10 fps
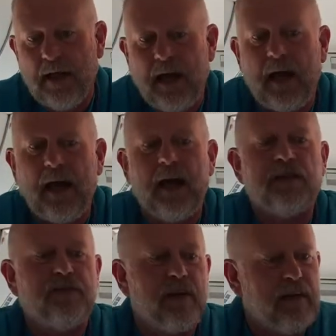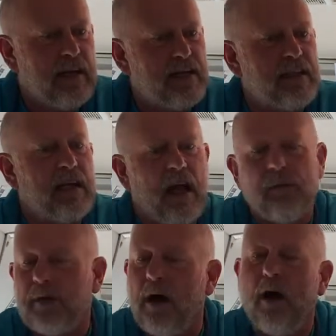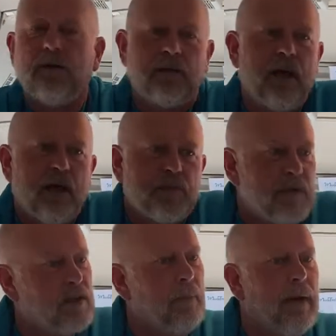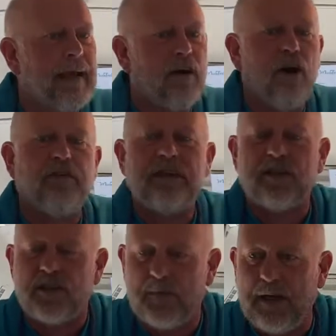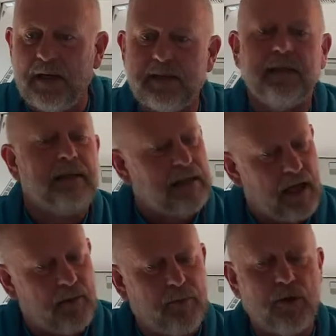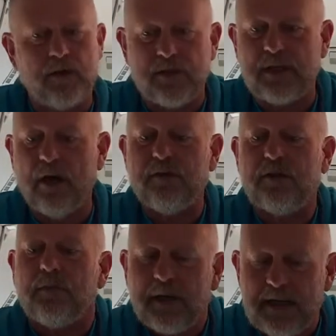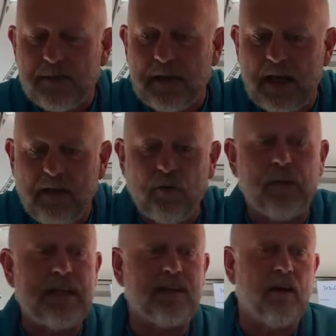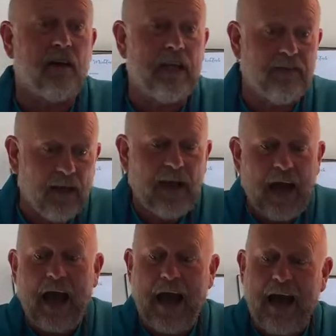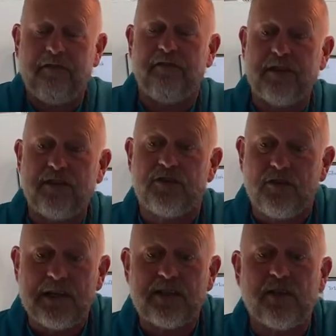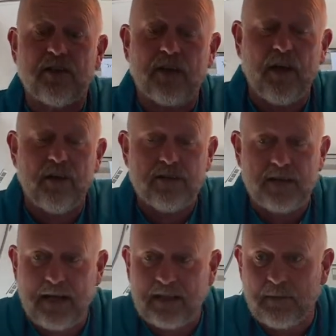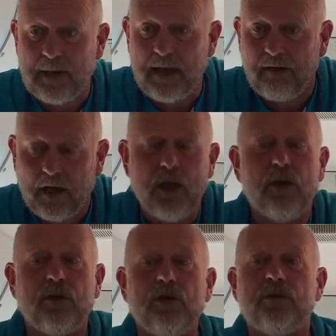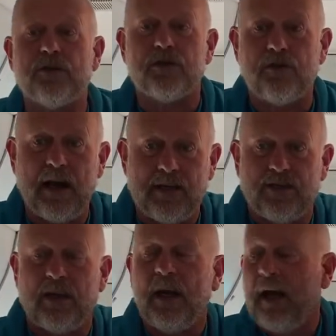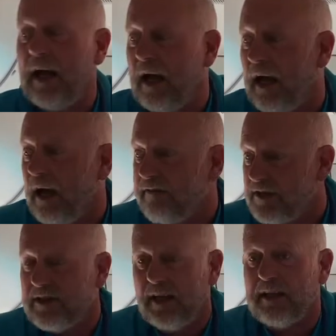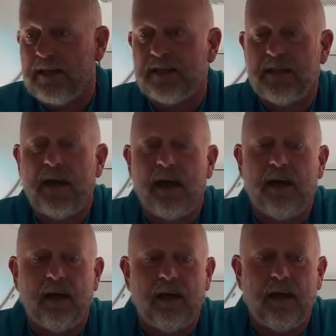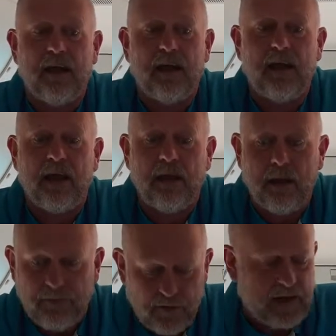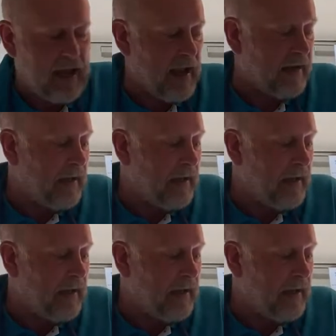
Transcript: It's very easy with a hot, especially a black coffee, to spill it and burn yourself. So please be careful. Please don't leave half-finished drinks on the coach. Take them out. Use the trash facilities if you can.